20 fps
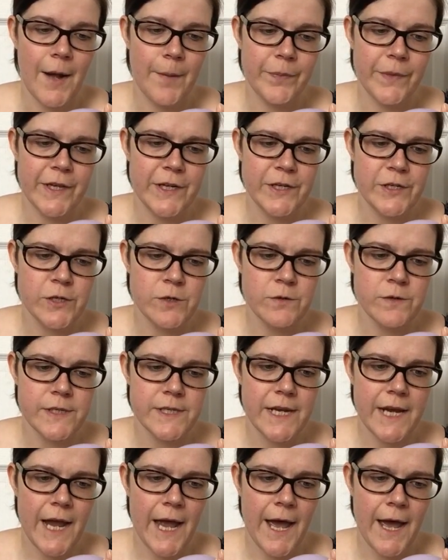They don't
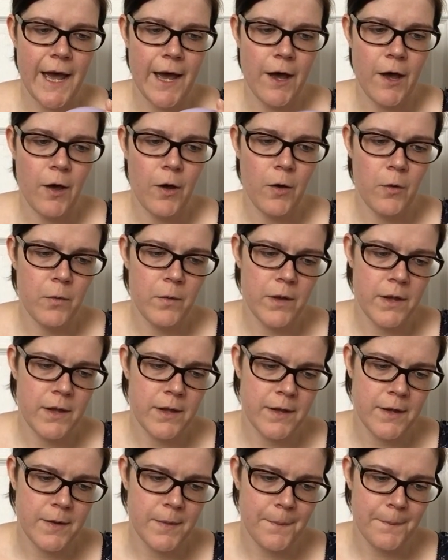say how
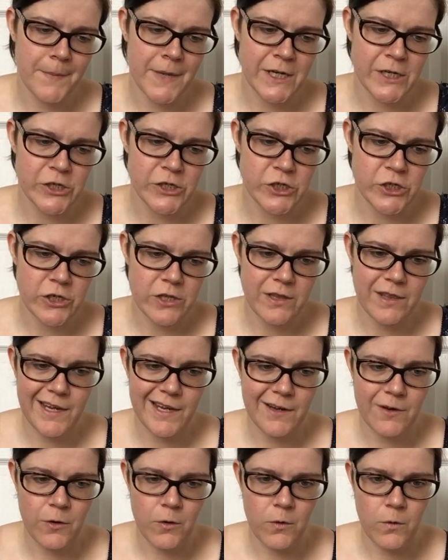much
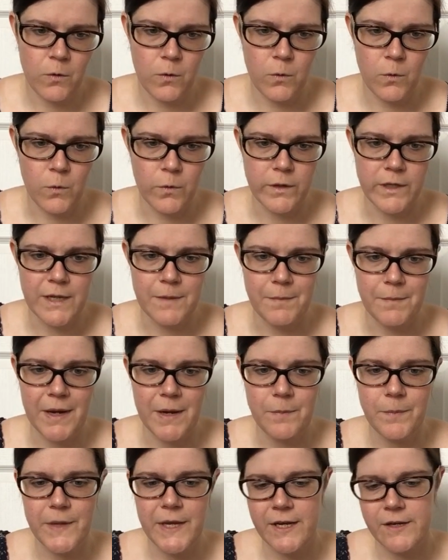they hold. It
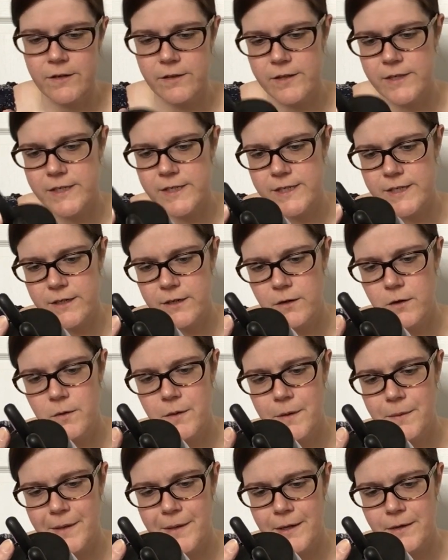might be under the sticker. Oh,
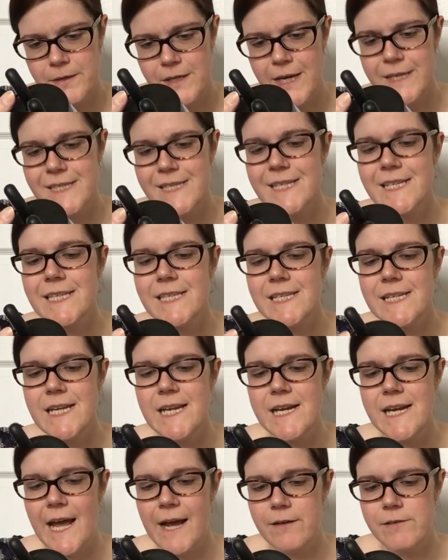here we go.
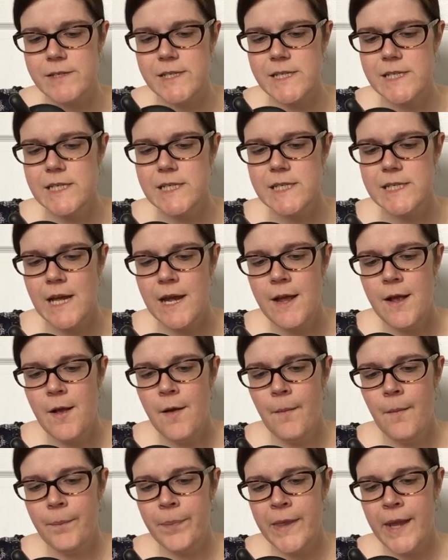16 ounces
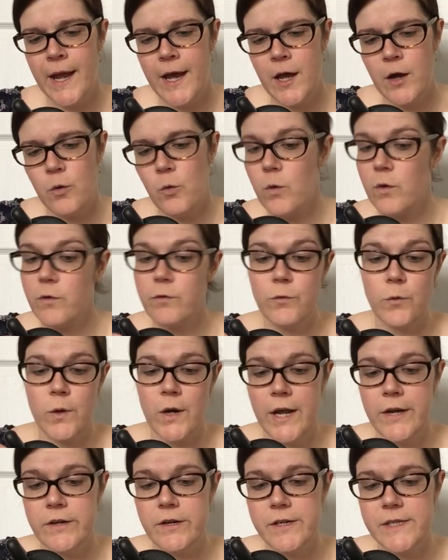or
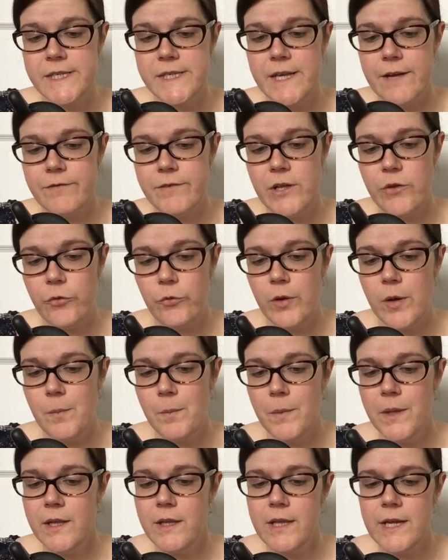473
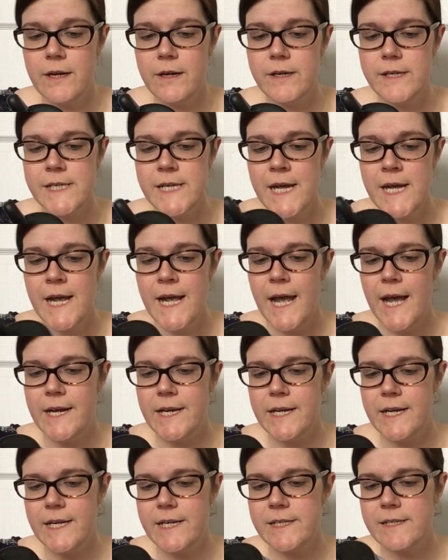milliliters, and
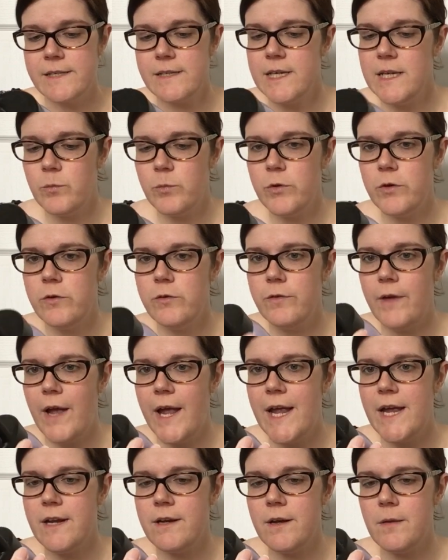it is leak proof
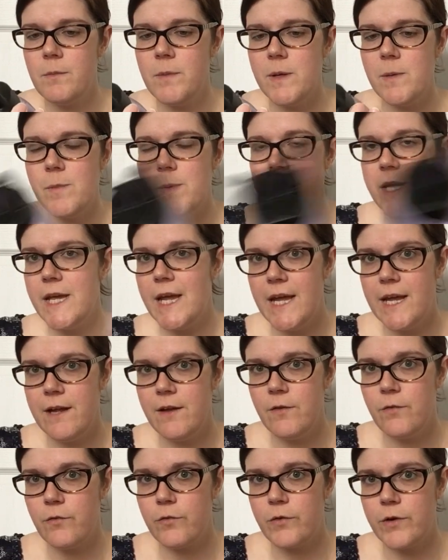and BPA
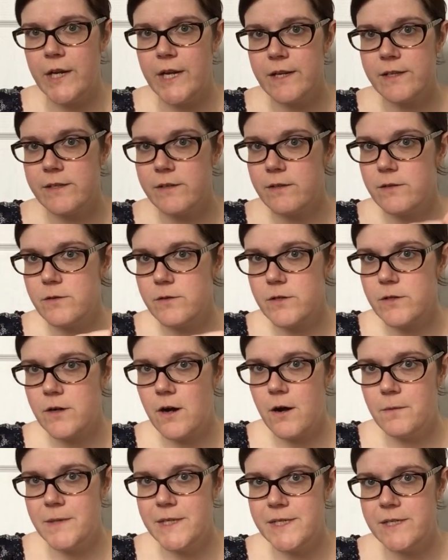free. So those are
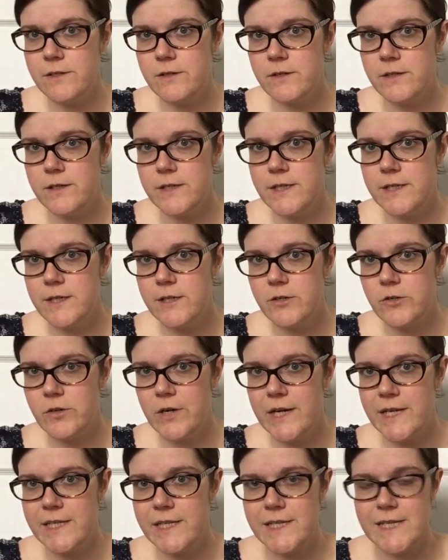always good
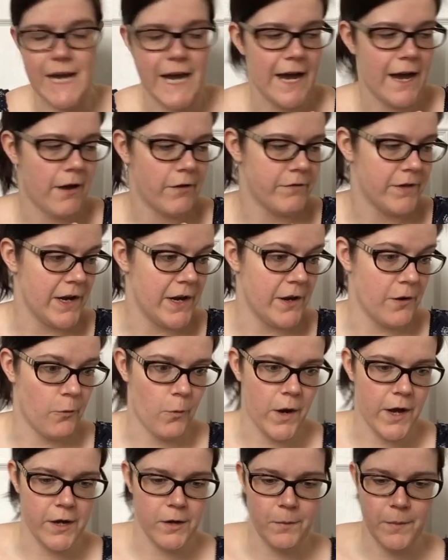traits to have in a
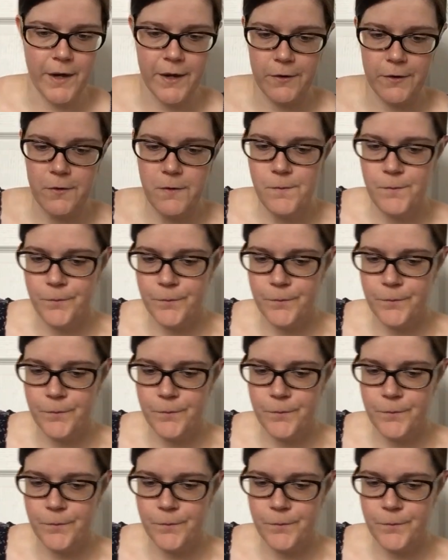water bottle.